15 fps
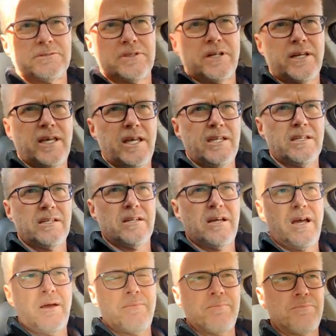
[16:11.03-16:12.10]
Again,
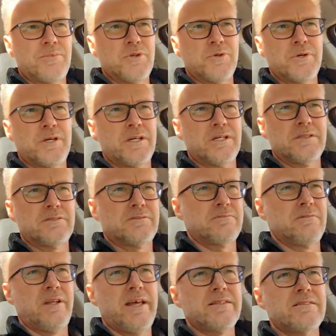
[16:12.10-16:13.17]
I'm doing
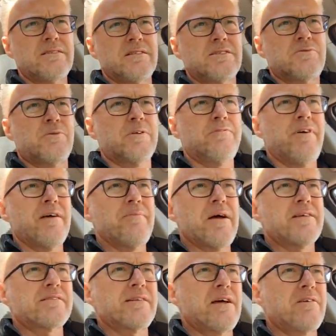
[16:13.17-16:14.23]
less than 25
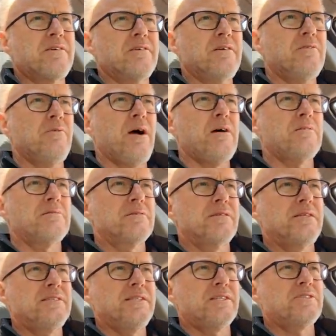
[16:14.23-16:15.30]
miles an hour. Oh wow,
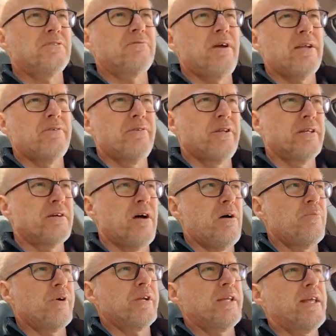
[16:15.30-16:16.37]
he's actually riding really calm.
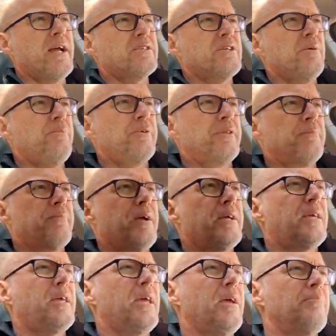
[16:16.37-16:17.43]
We're gonna catch up with him.
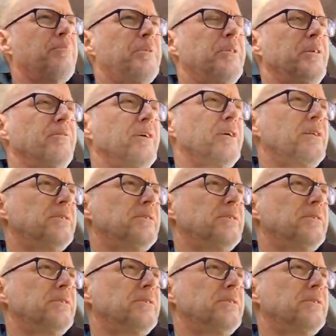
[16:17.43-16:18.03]
I can't believe it.